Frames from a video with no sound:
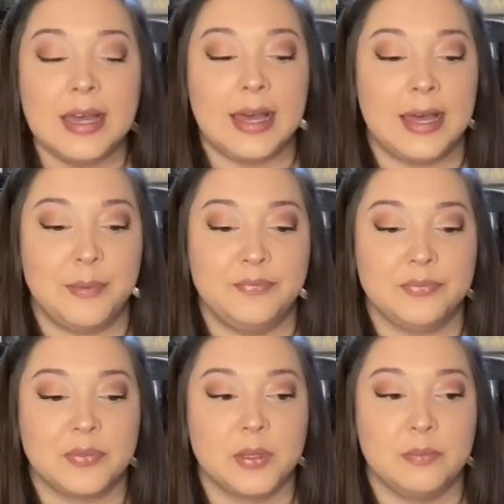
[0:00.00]

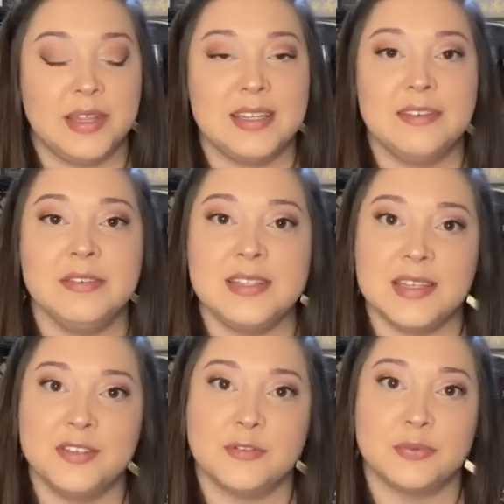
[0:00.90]
but the difference
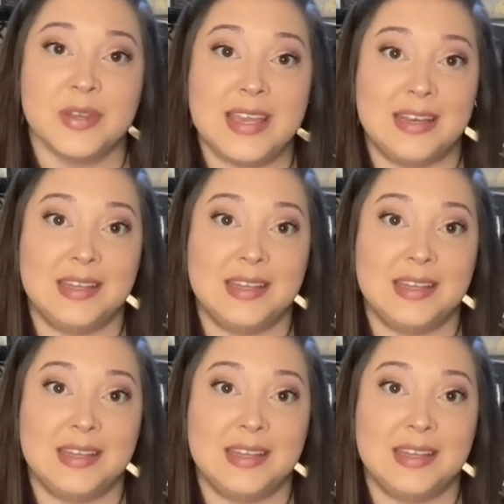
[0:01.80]
is for Rin